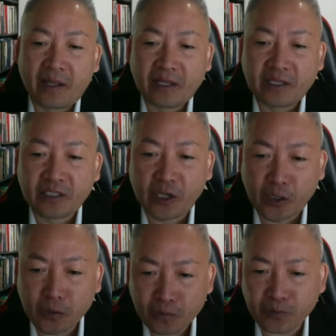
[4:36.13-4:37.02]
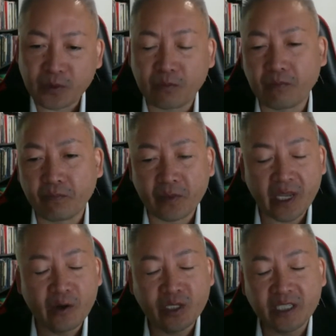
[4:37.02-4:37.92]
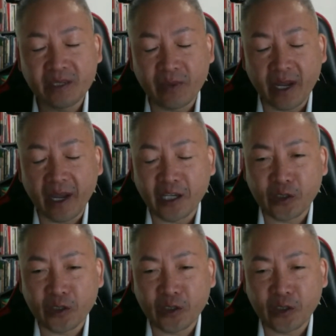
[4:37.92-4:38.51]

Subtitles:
So it was in my high